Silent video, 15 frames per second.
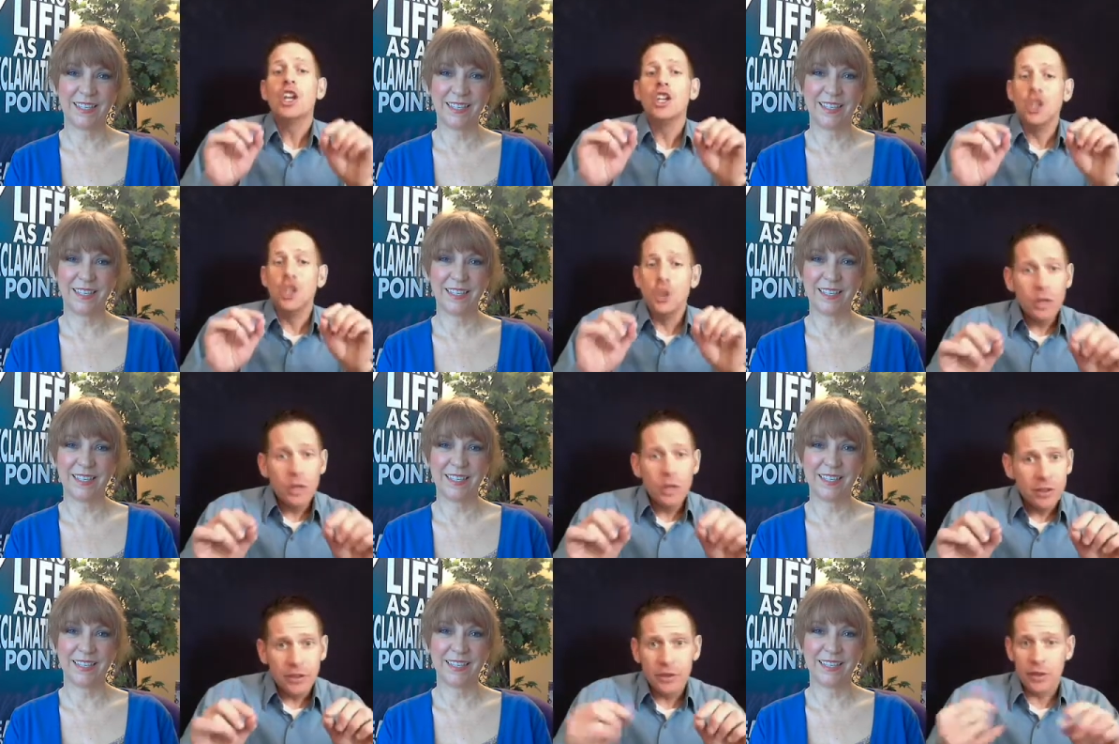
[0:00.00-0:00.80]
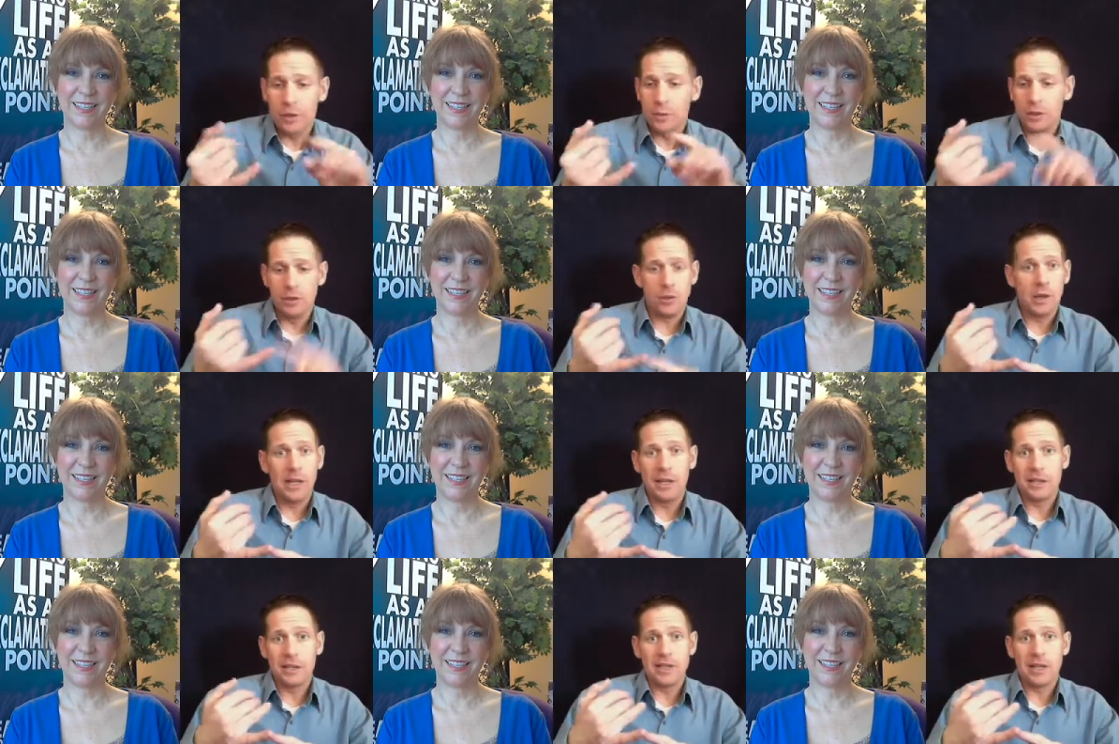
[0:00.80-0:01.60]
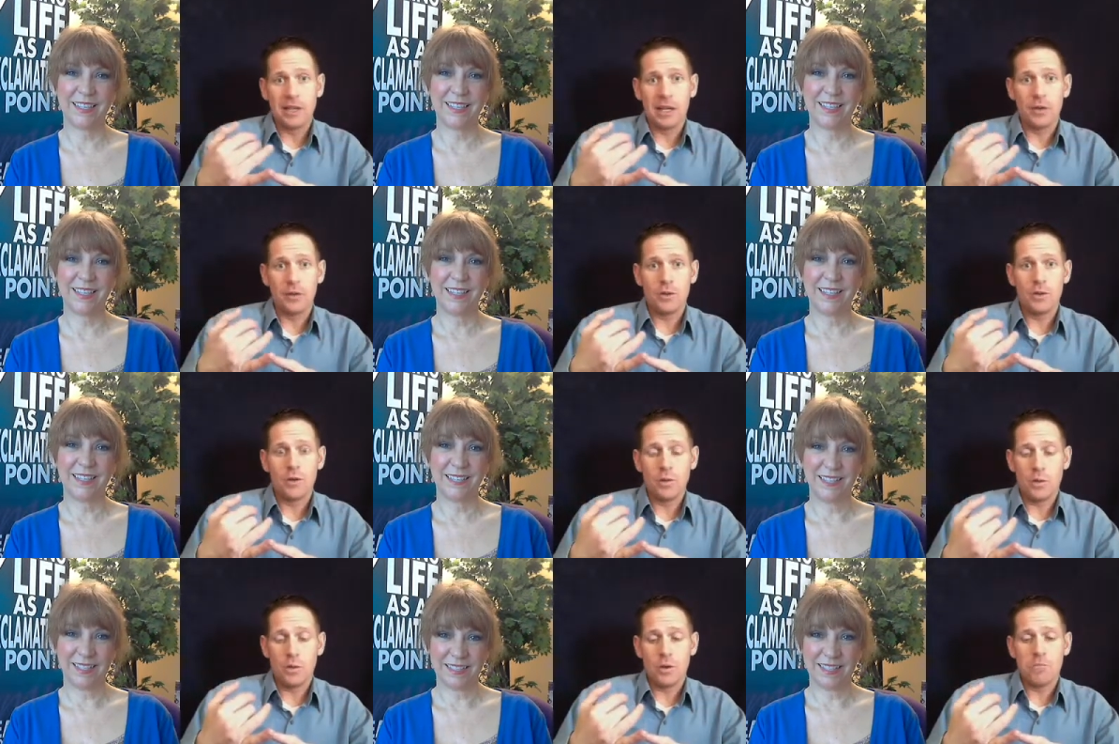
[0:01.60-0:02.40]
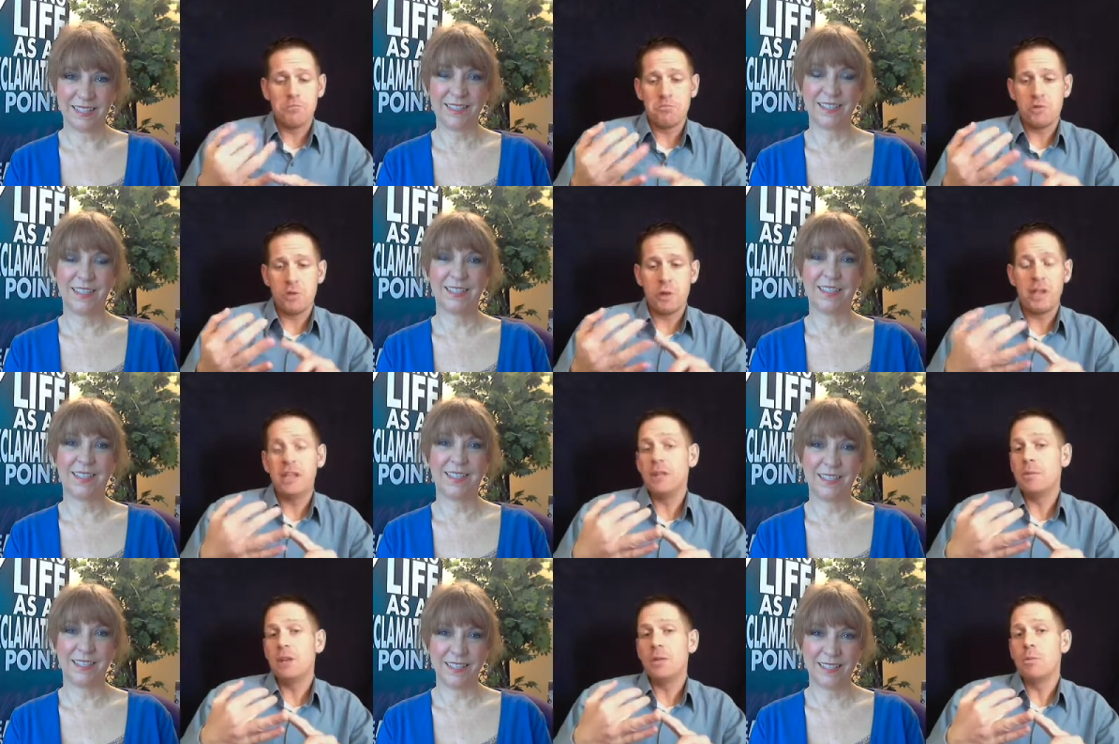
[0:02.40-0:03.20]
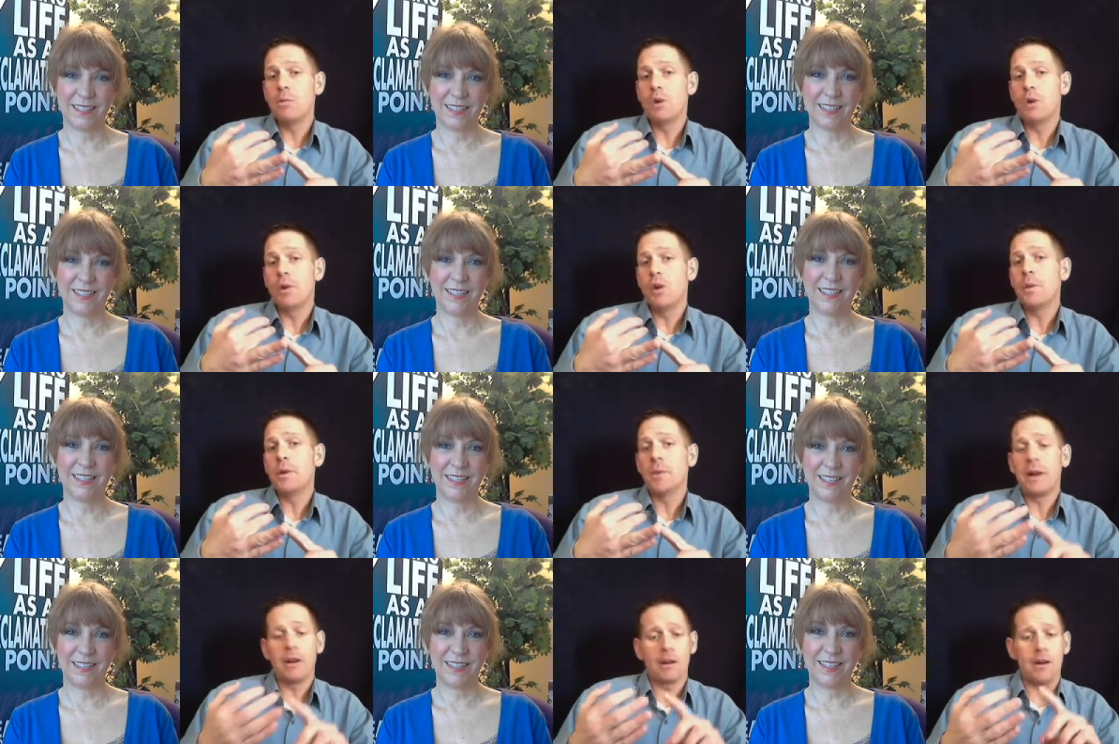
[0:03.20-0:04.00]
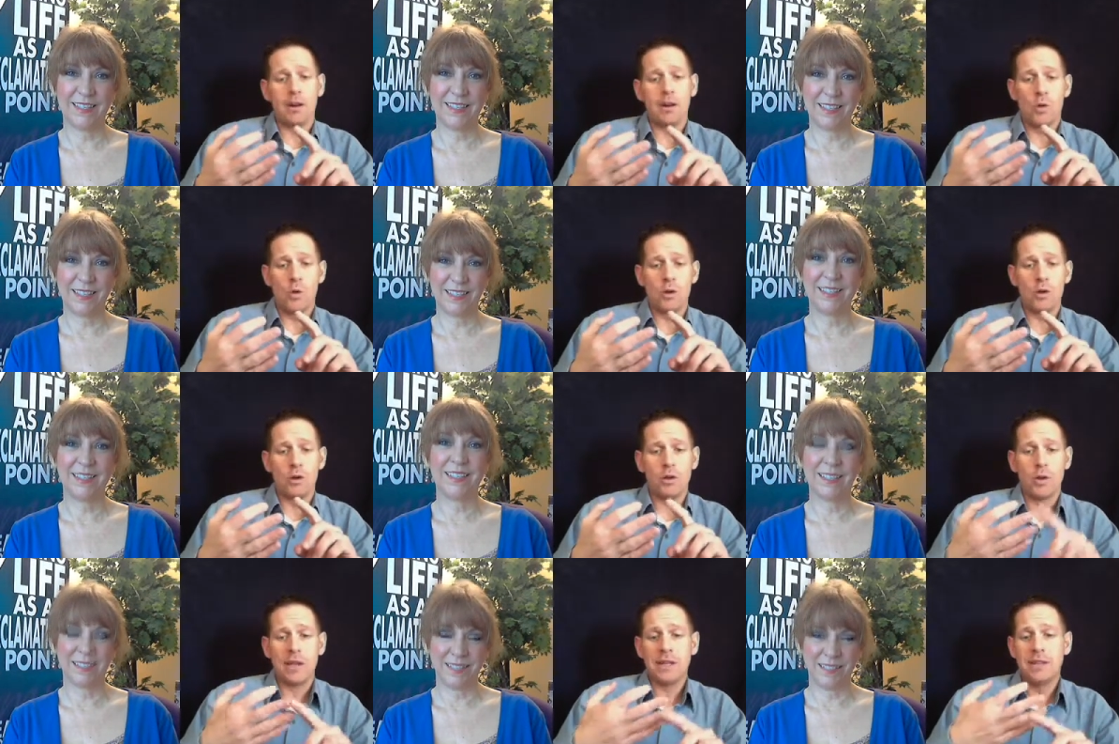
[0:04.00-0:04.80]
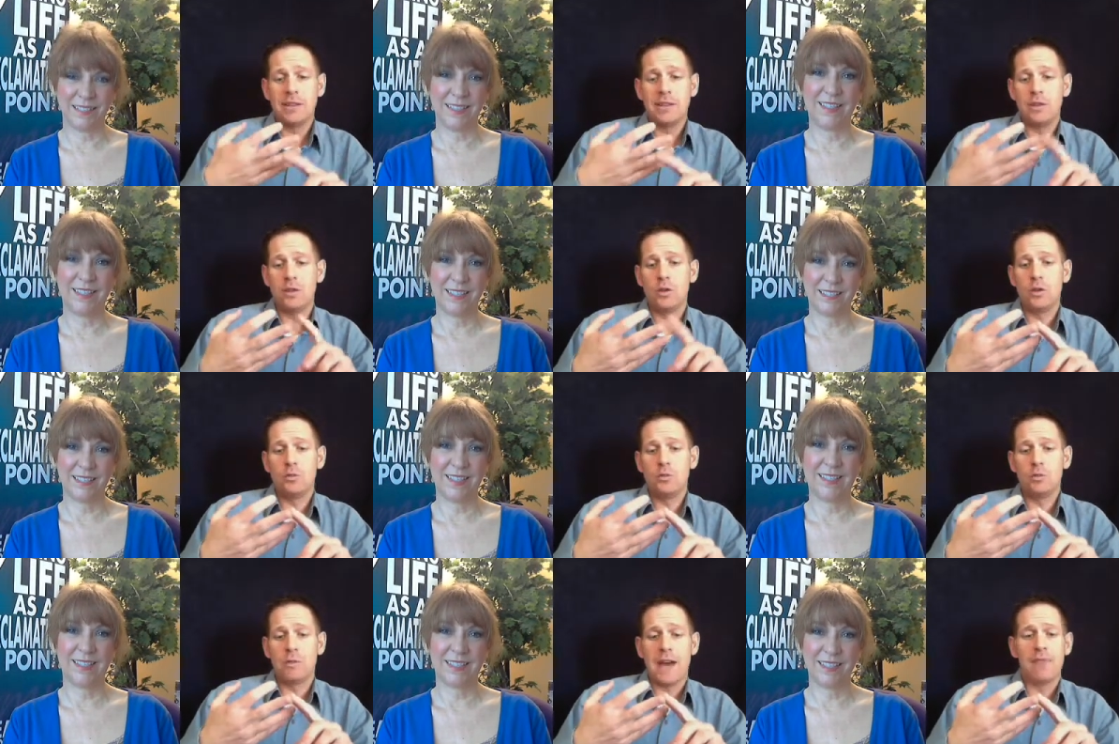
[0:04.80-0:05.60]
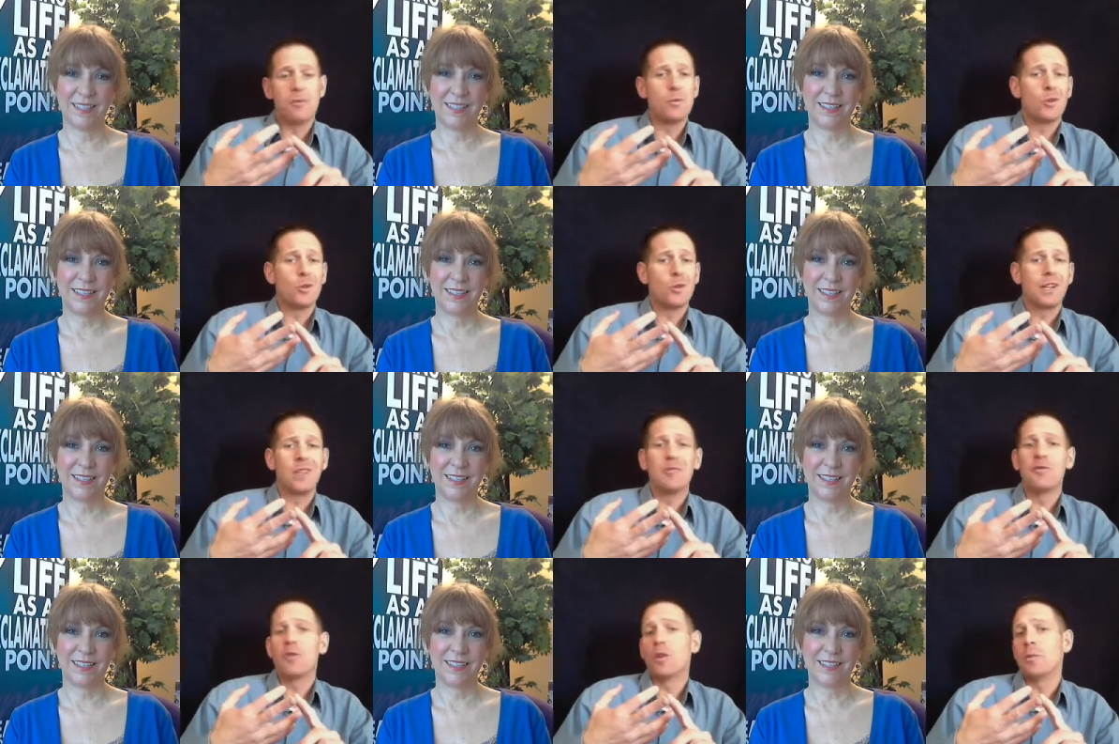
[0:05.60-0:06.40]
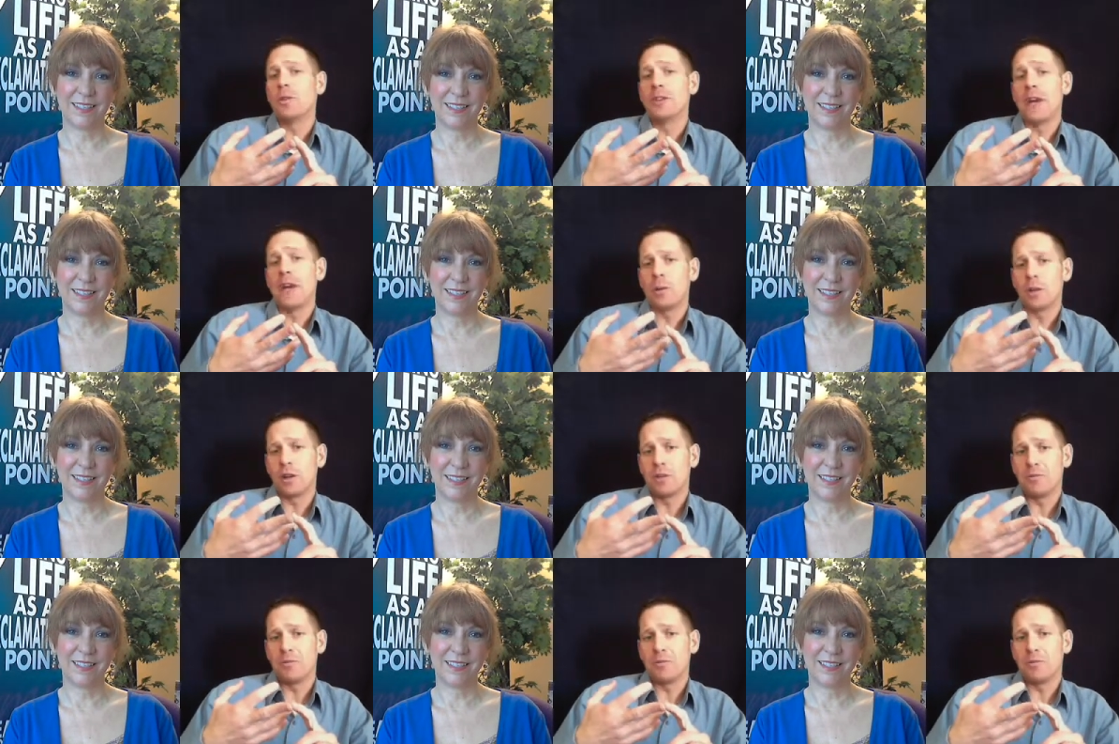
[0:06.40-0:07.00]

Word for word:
Speaker 1: you can determine do I need to set goals, or do I need to be more open to my heart, or do I need to have a more informal network of